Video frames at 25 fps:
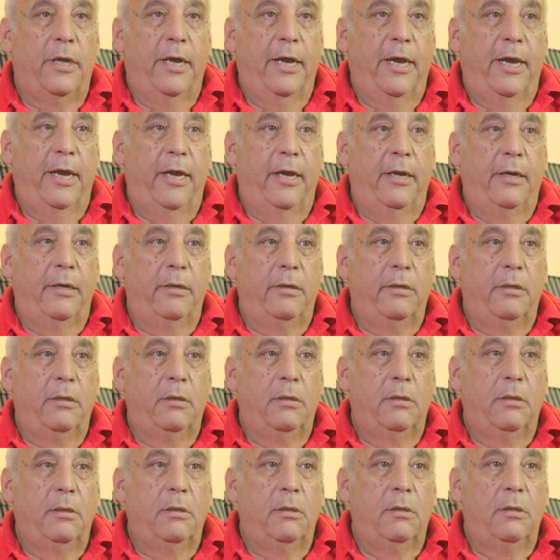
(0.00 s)
and
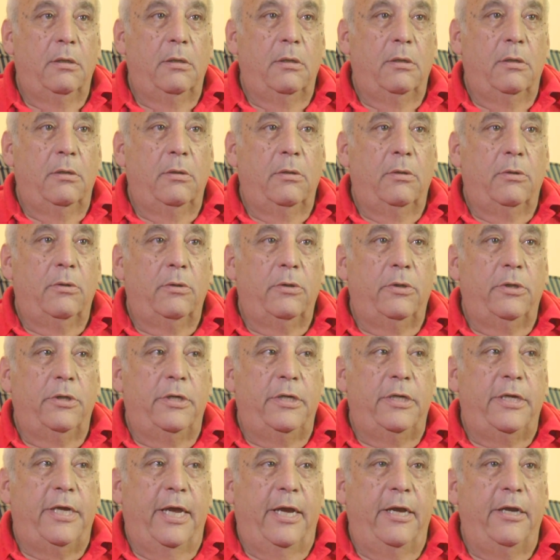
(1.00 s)

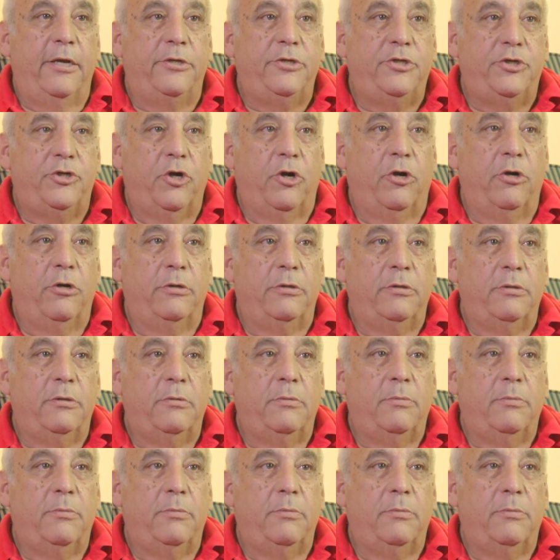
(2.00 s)
Kenneth's shirt